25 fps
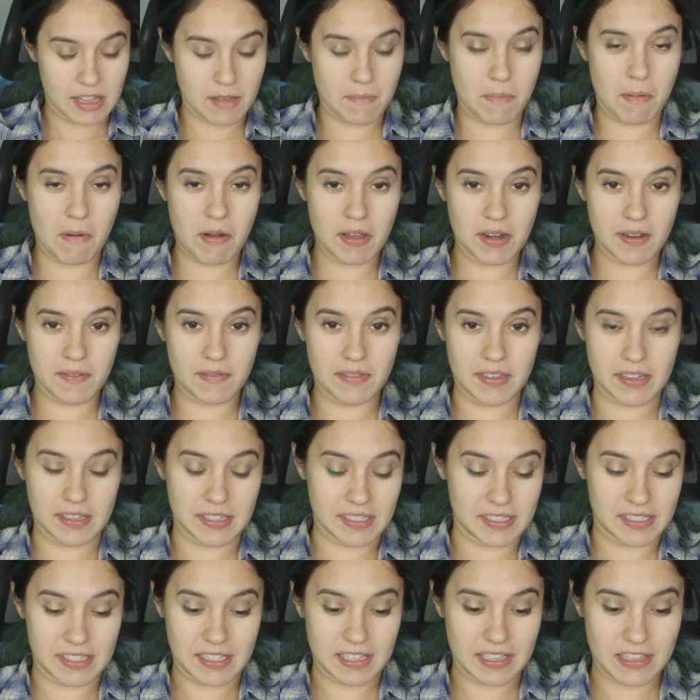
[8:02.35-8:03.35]
The point of
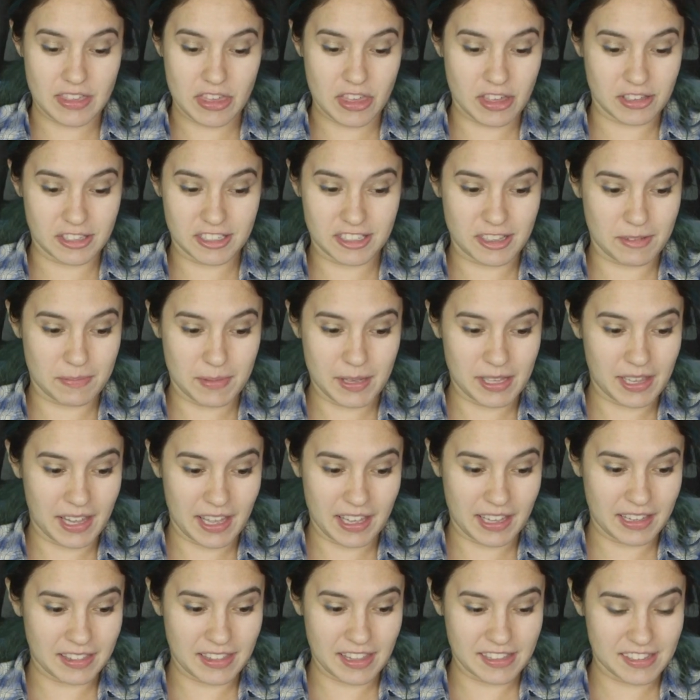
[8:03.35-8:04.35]
this is just to be
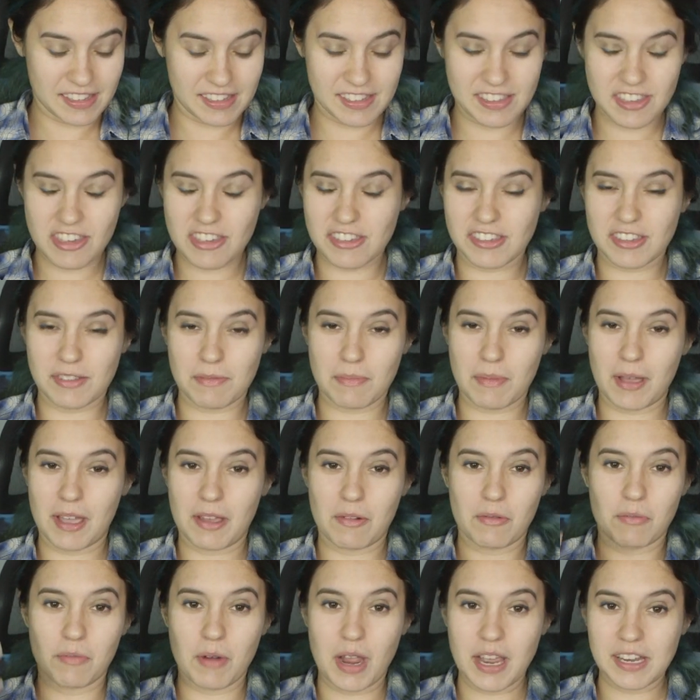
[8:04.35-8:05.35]
like, this is just
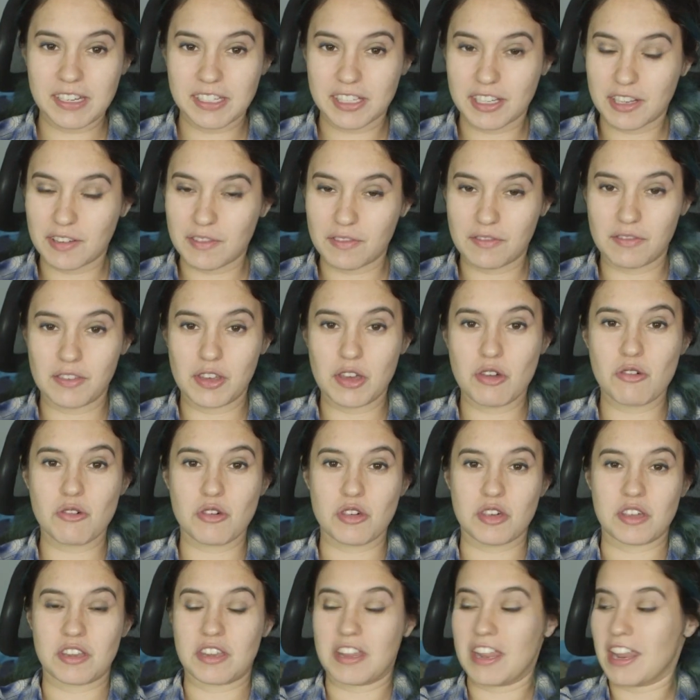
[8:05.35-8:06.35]
my rant
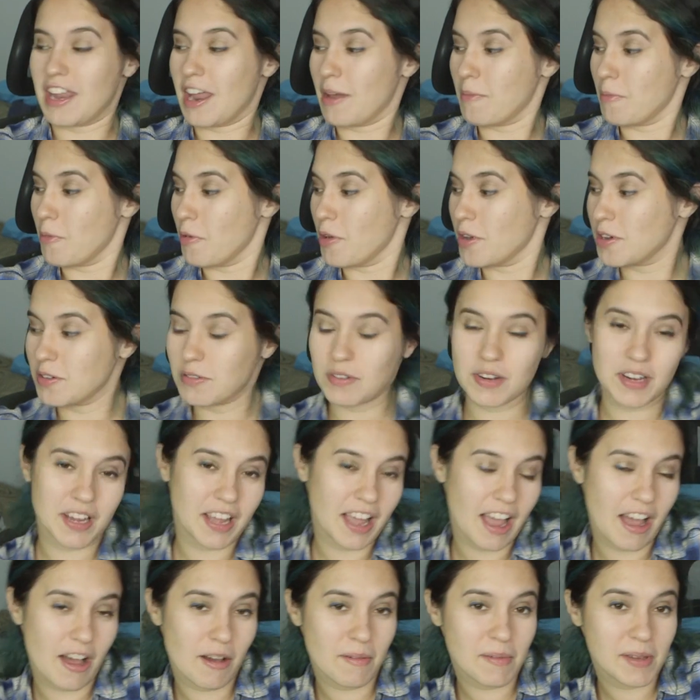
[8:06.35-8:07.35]
confusion, and I'm
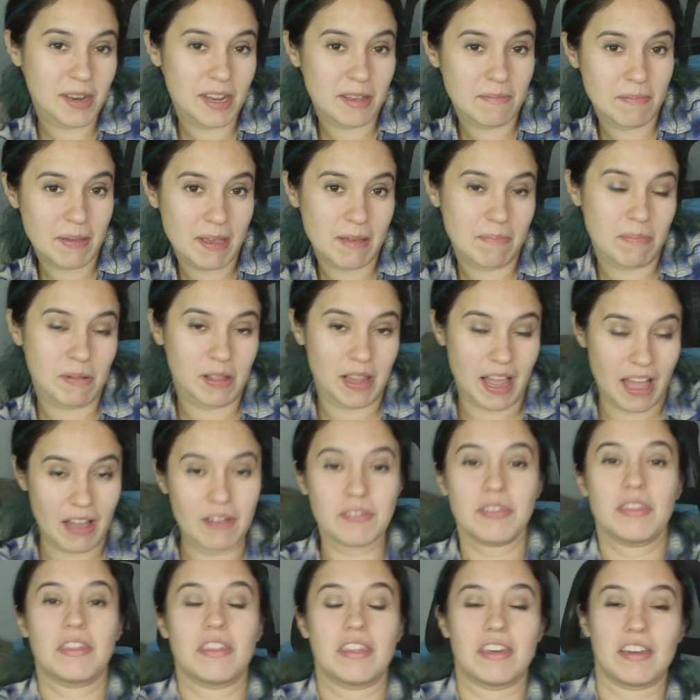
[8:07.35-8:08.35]
wondering how many people
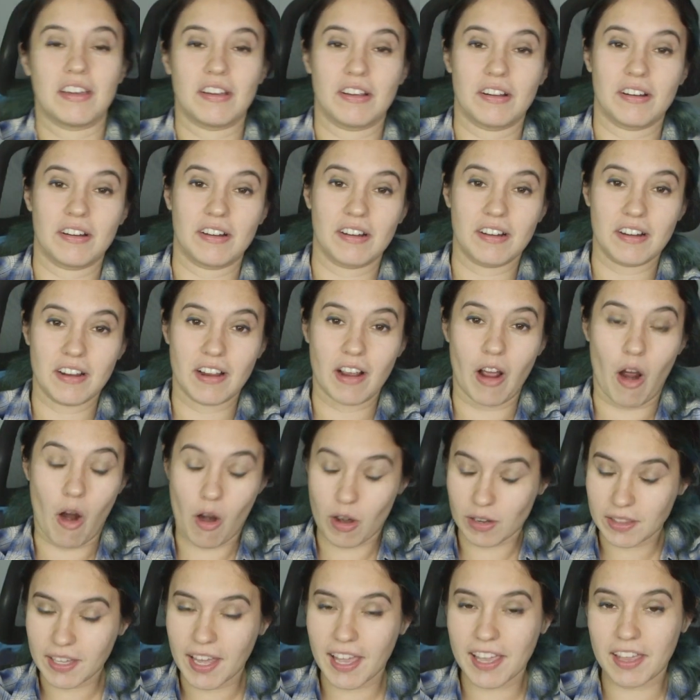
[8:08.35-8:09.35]
out there
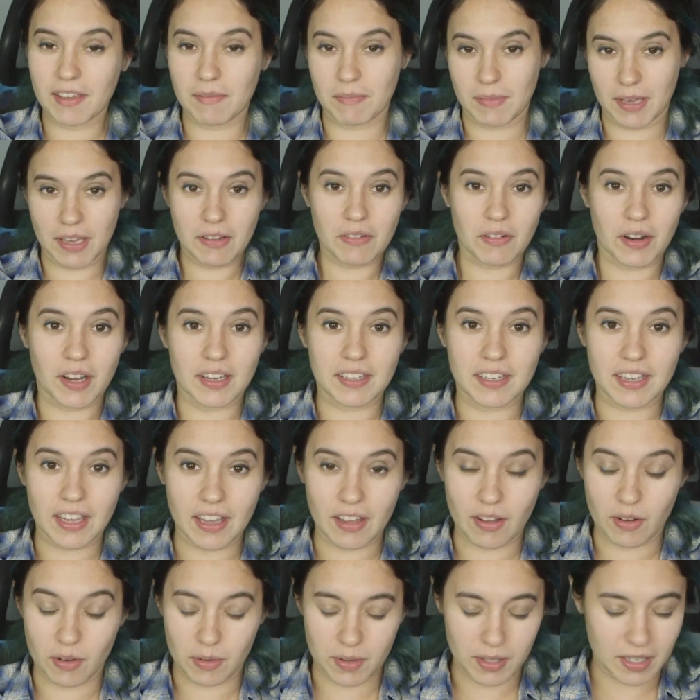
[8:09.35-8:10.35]
are like me right
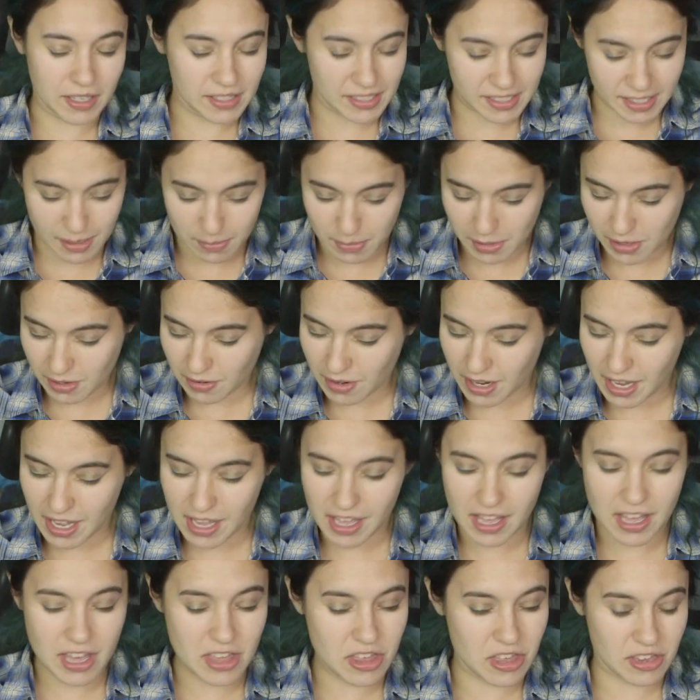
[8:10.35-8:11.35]
now, in a similar
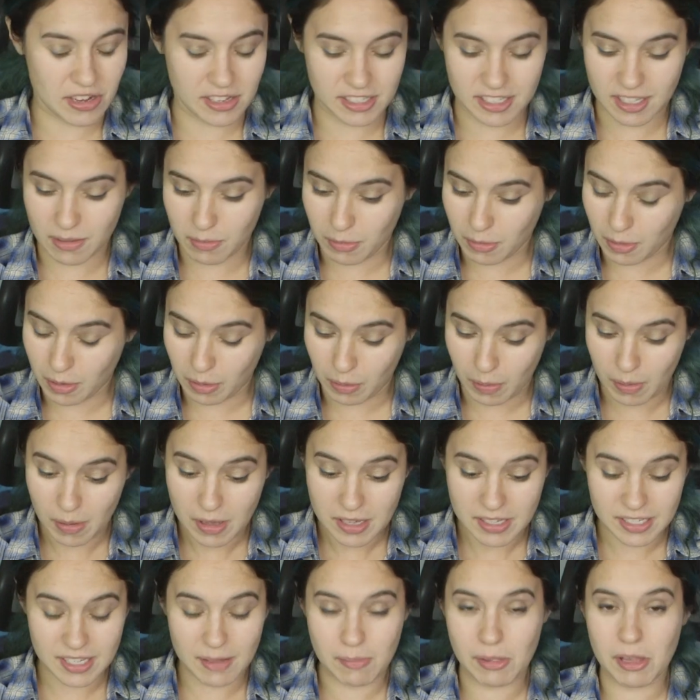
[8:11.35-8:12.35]
age, in a
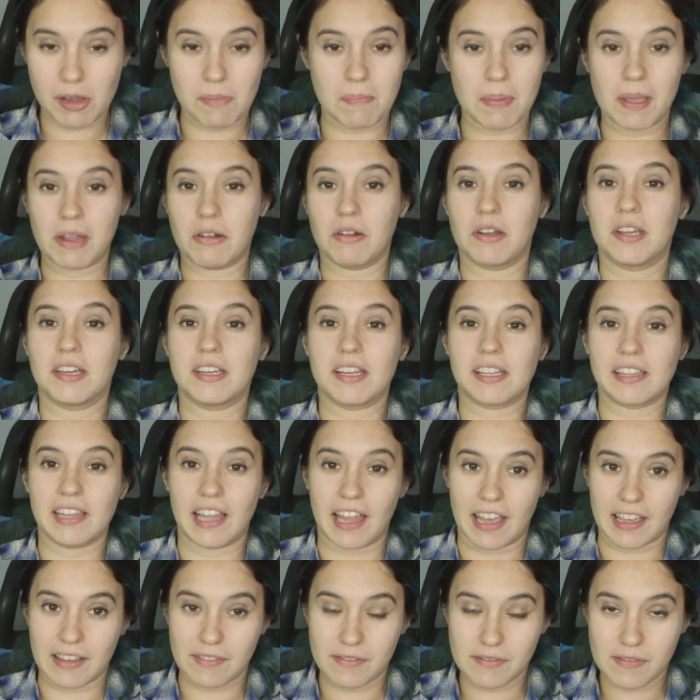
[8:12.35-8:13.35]
similar period in
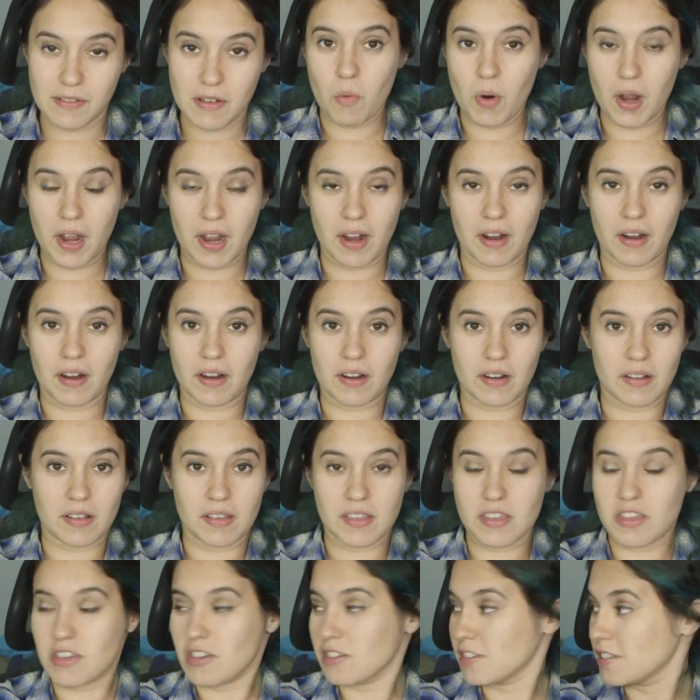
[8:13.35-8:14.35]
life, where
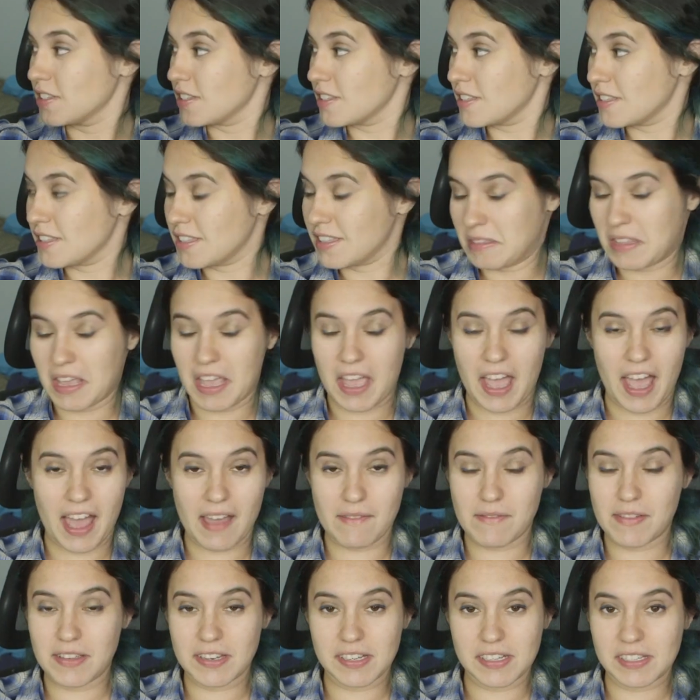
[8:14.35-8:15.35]
just they
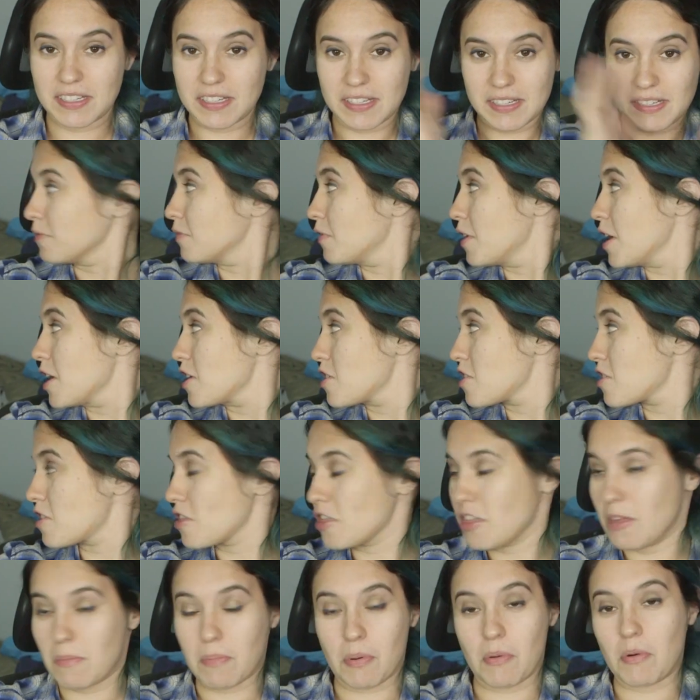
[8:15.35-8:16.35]
haven't
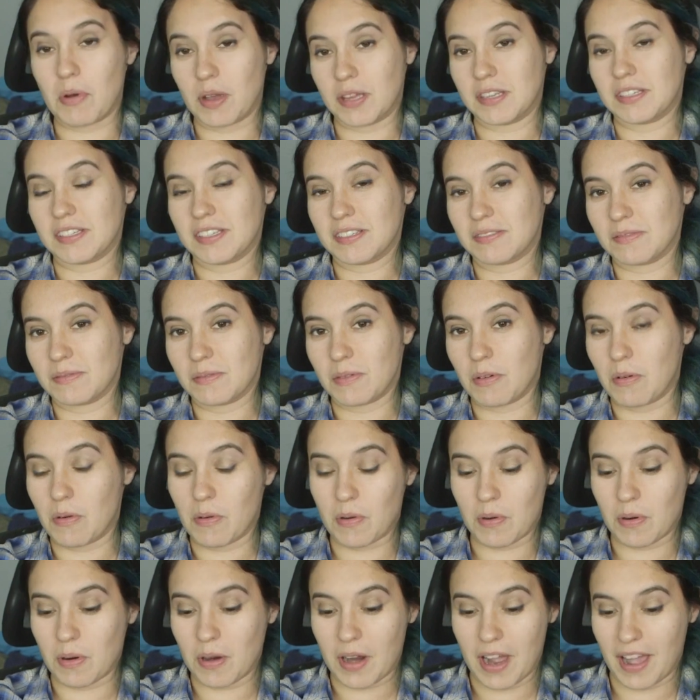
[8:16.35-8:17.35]
reached the point,
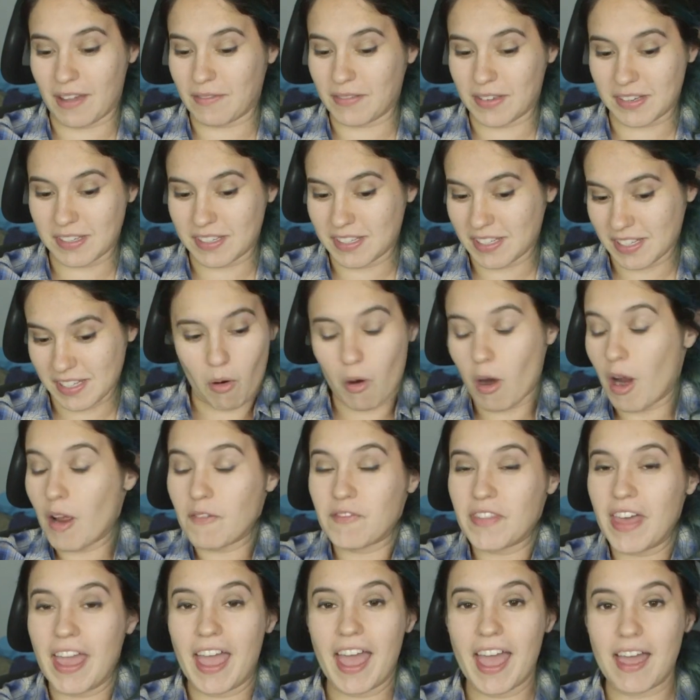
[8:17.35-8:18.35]
or
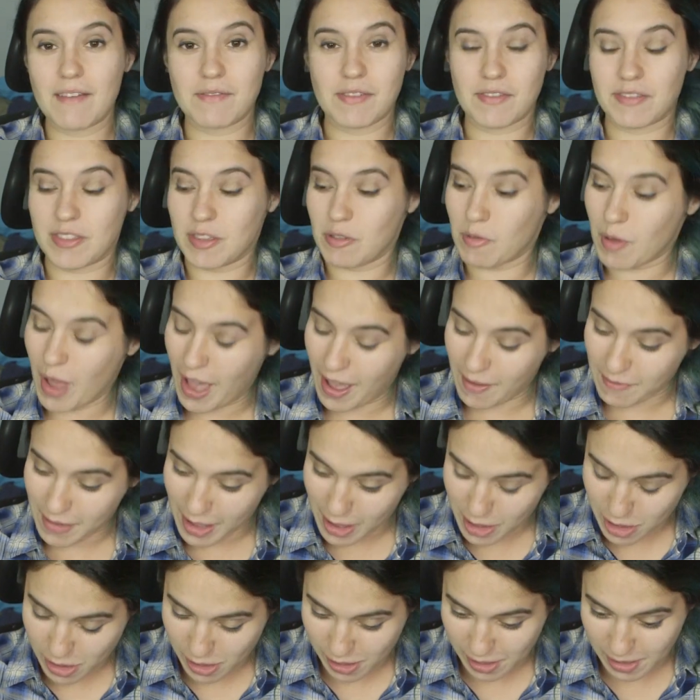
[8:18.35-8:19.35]
if they have, if you have
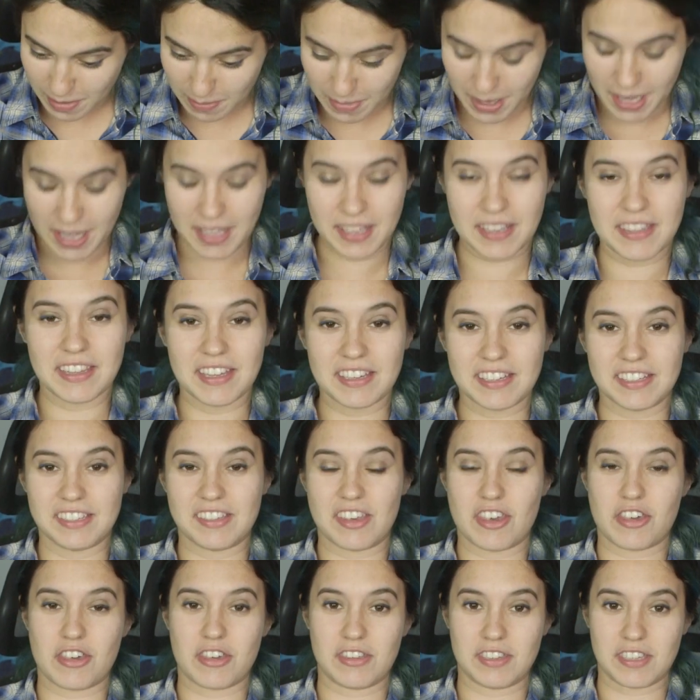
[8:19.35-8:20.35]
actually made the
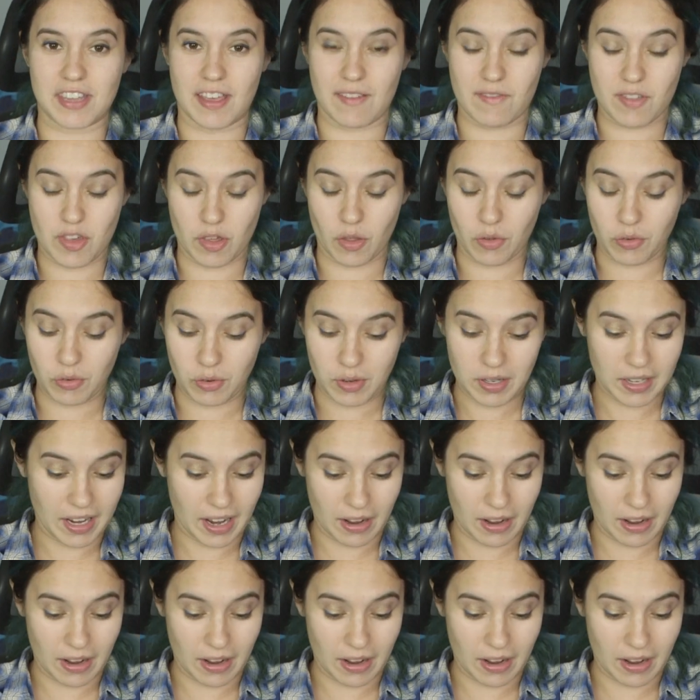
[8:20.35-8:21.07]
decision to have children.